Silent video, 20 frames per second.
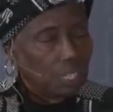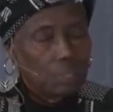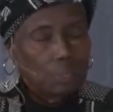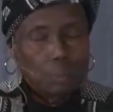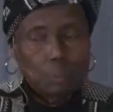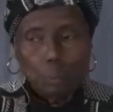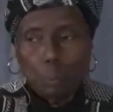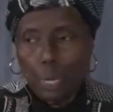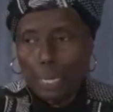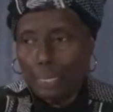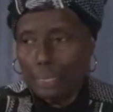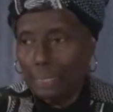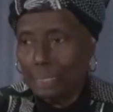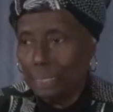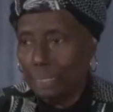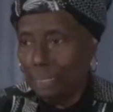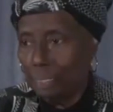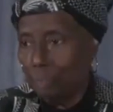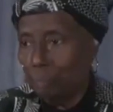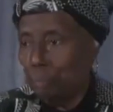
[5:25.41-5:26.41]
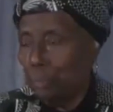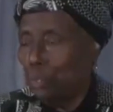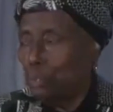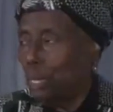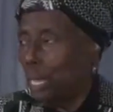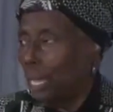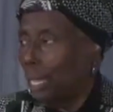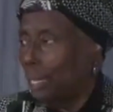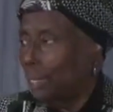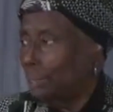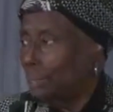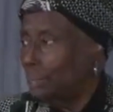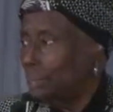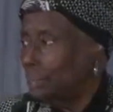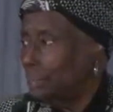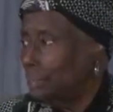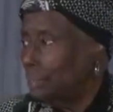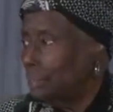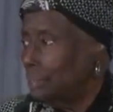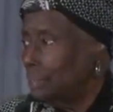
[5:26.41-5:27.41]
the white, blue-eyed,
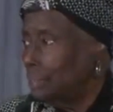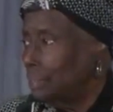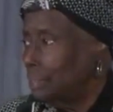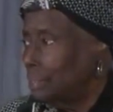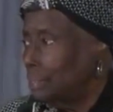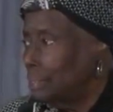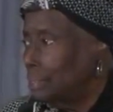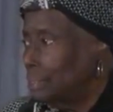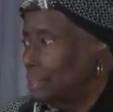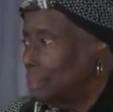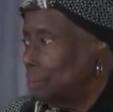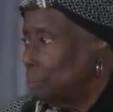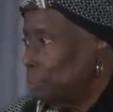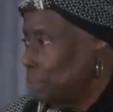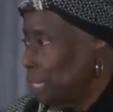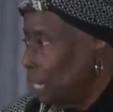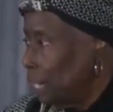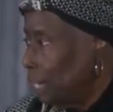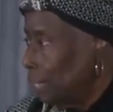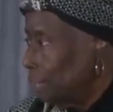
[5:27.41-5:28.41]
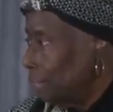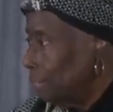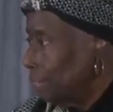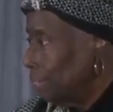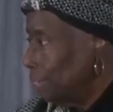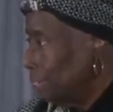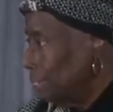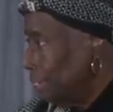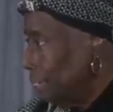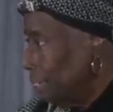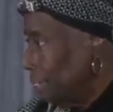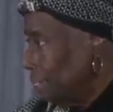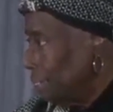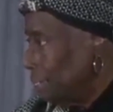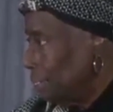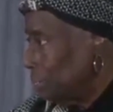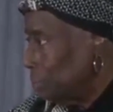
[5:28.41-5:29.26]
blonde doll.